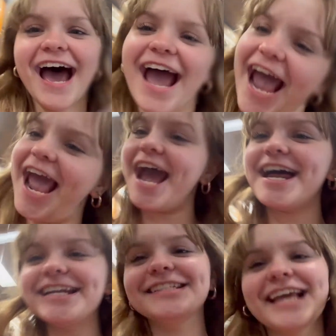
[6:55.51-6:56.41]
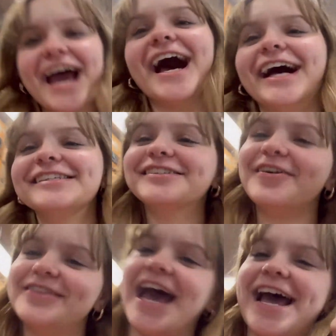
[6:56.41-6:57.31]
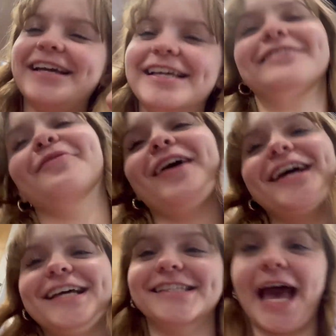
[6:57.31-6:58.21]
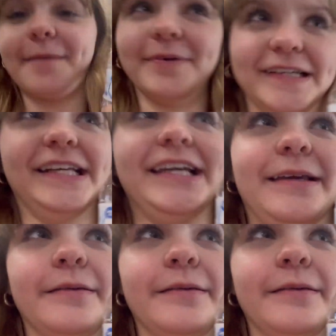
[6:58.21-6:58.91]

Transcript: And yeah, so that is what is happening.